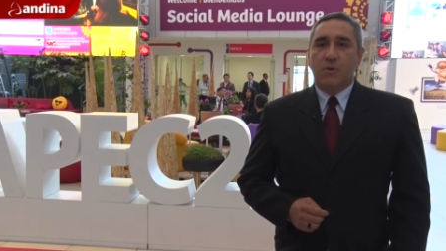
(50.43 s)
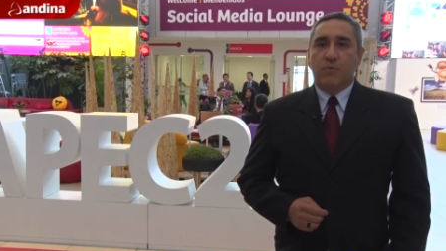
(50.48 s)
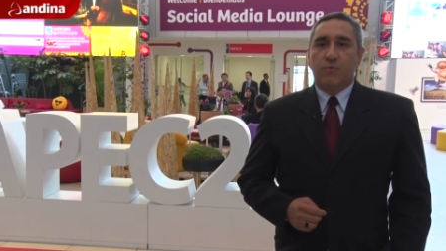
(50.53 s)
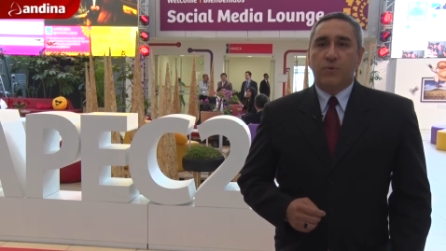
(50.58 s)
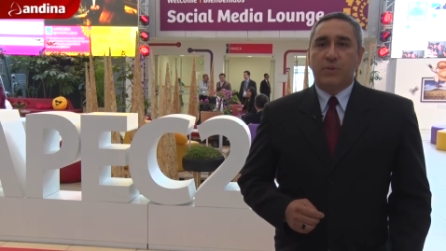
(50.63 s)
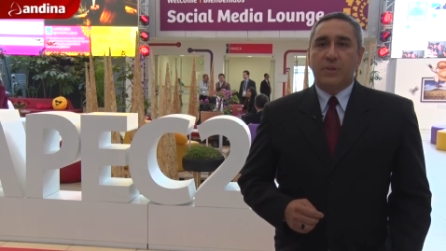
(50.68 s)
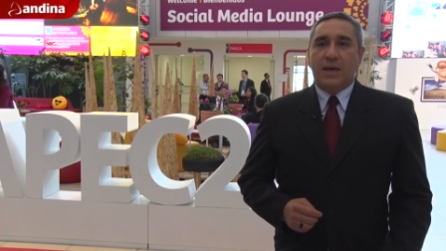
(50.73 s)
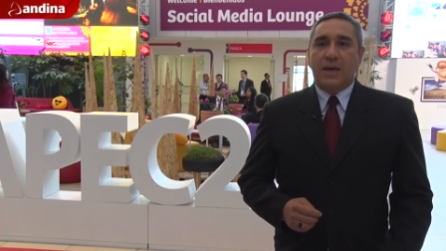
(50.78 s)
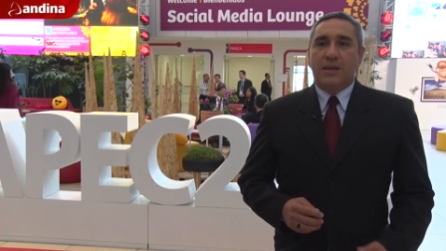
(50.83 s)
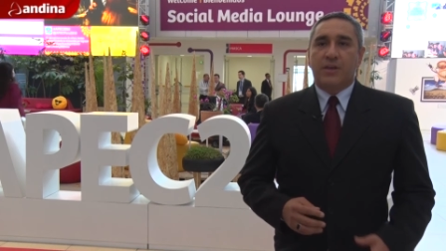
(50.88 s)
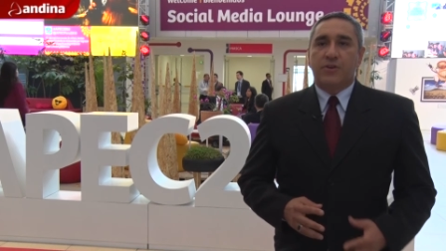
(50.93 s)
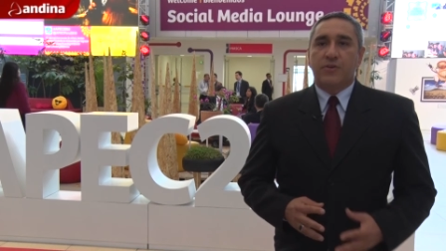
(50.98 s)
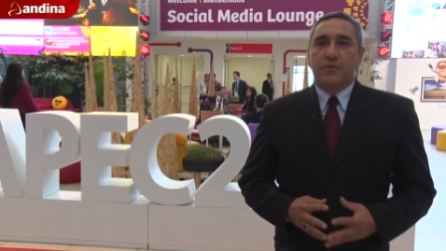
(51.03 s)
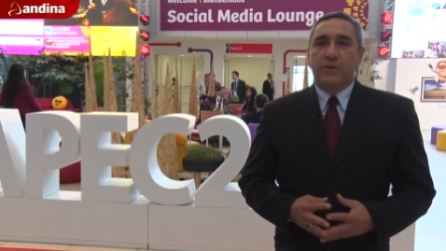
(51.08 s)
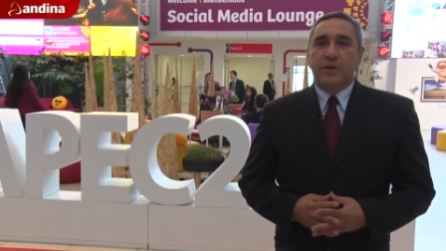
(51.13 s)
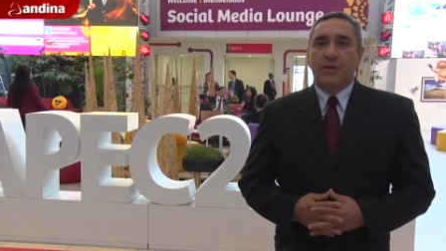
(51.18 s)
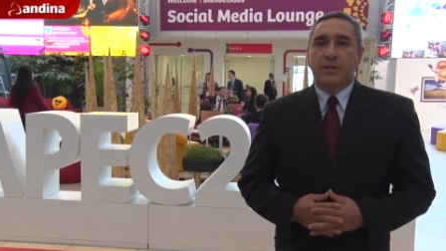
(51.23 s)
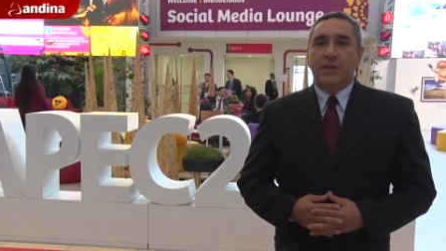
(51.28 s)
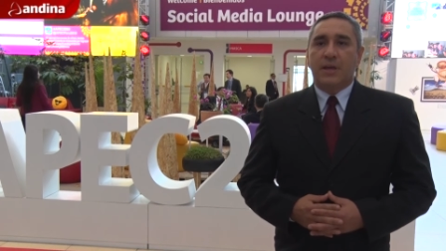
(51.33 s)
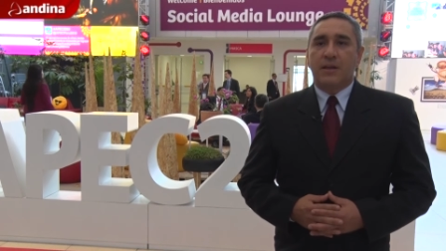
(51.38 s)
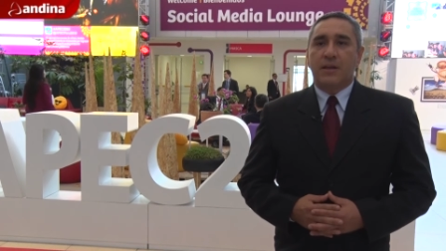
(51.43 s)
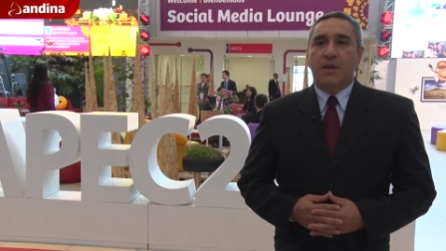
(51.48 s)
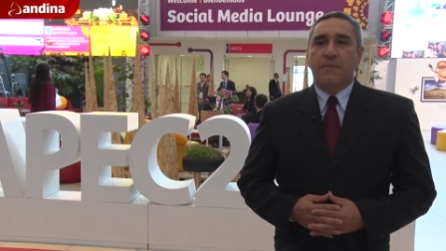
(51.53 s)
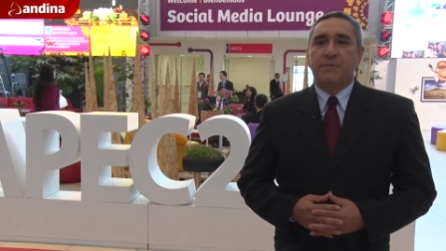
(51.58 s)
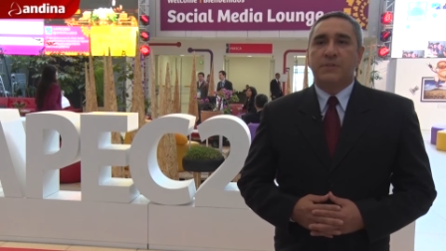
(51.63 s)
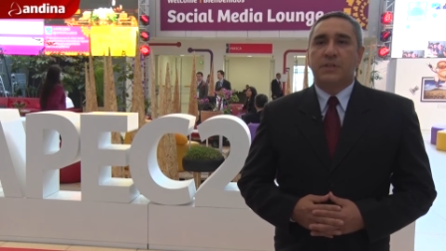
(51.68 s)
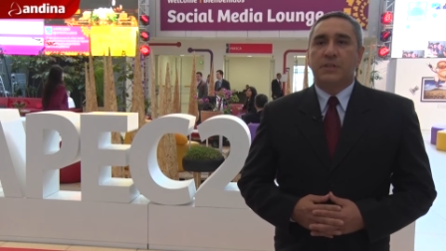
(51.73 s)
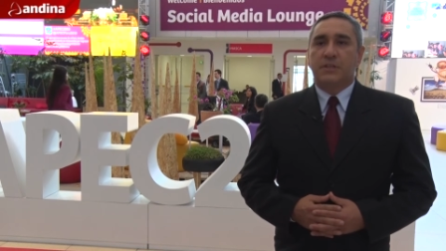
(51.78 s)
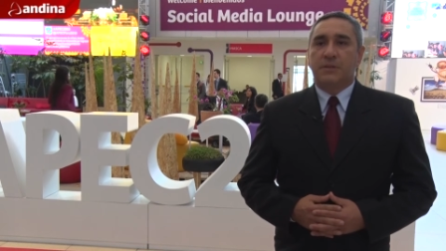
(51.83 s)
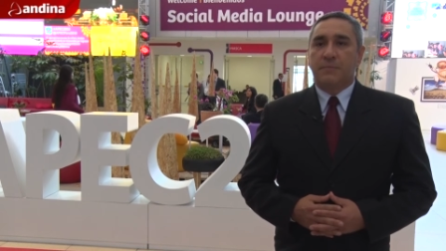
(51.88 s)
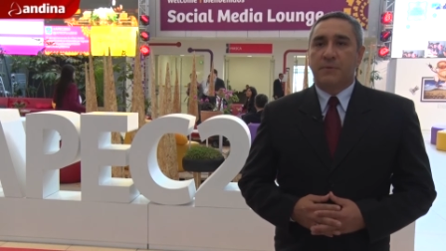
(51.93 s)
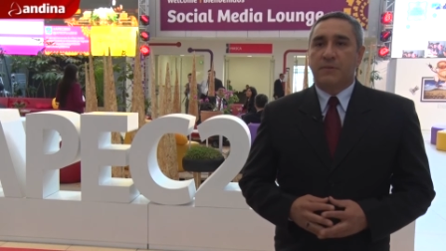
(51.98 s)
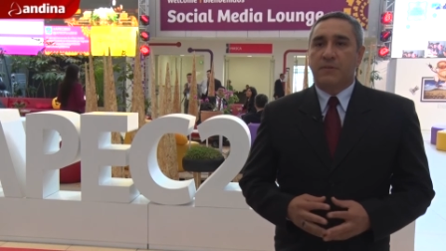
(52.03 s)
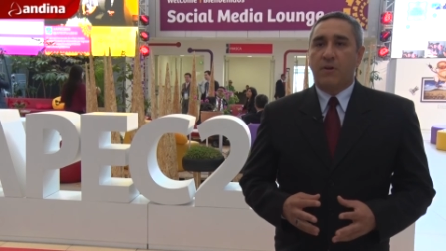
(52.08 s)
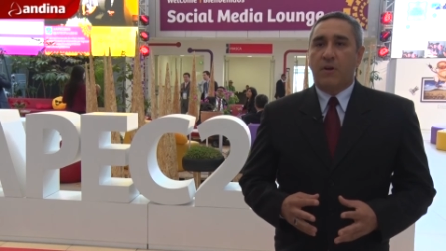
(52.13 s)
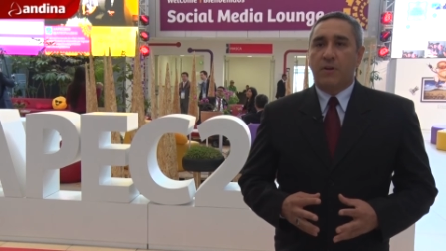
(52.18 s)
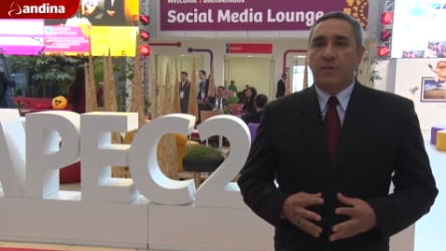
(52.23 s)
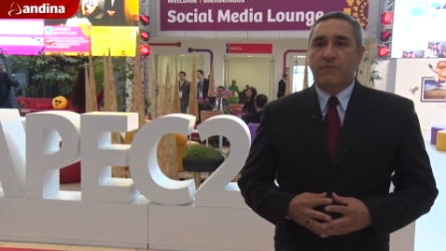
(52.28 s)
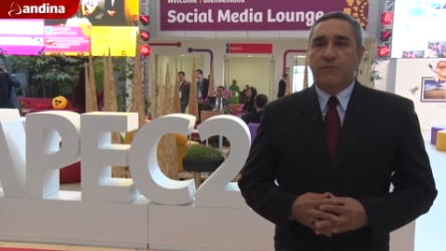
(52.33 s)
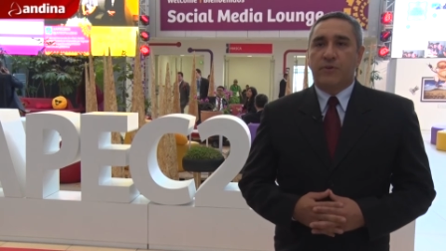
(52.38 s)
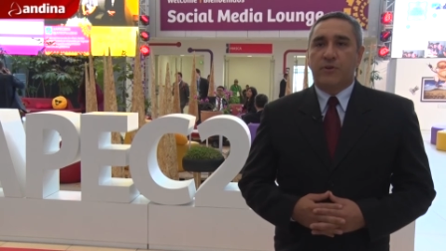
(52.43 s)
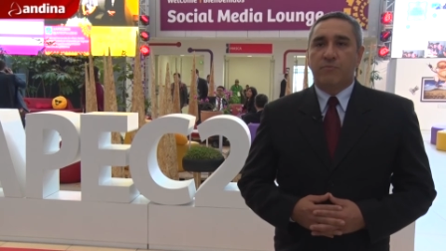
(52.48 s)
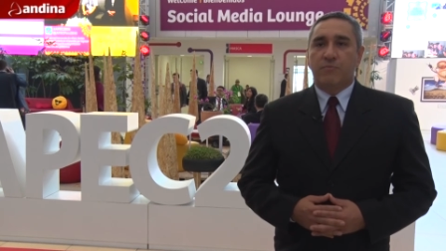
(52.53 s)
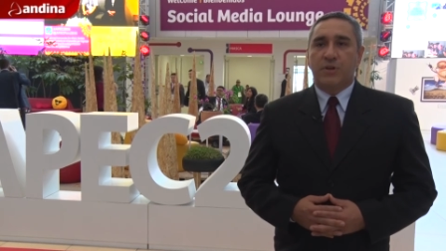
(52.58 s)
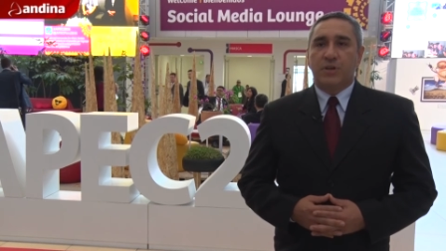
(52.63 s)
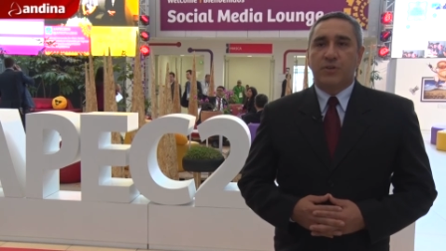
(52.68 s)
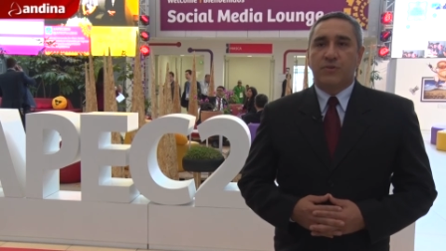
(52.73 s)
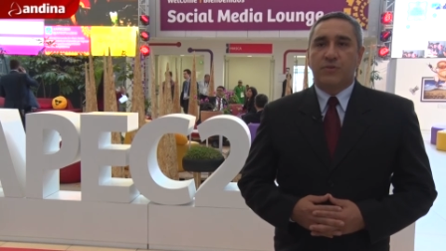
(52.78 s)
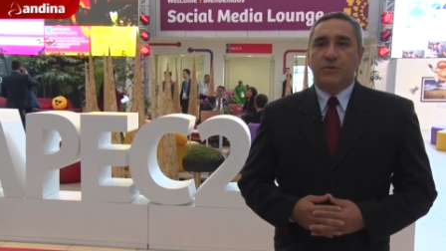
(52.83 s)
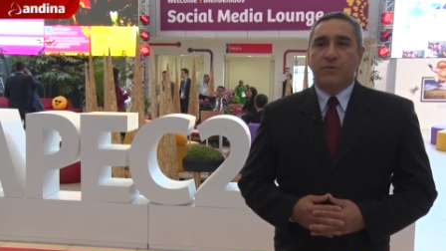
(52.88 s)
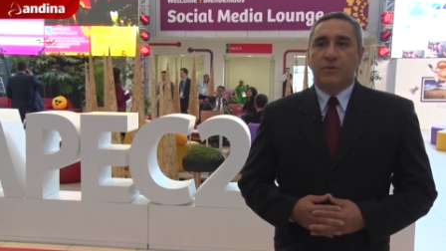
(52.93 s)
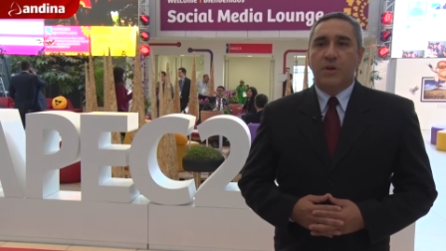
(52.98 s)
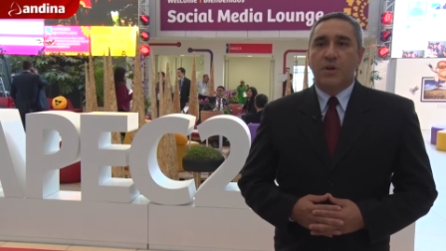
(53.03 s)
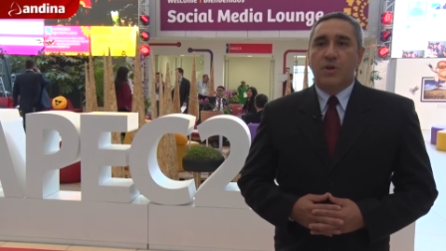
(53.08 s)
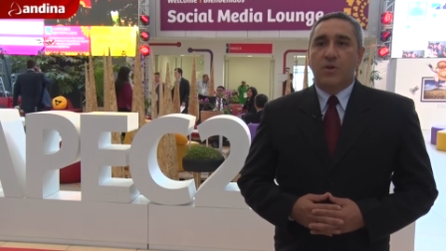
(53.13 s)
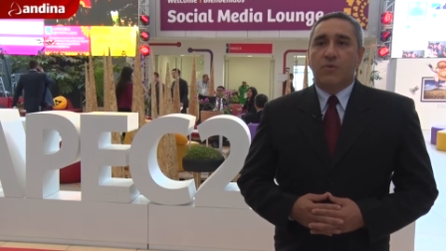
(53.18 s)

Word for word: with accurate and objective information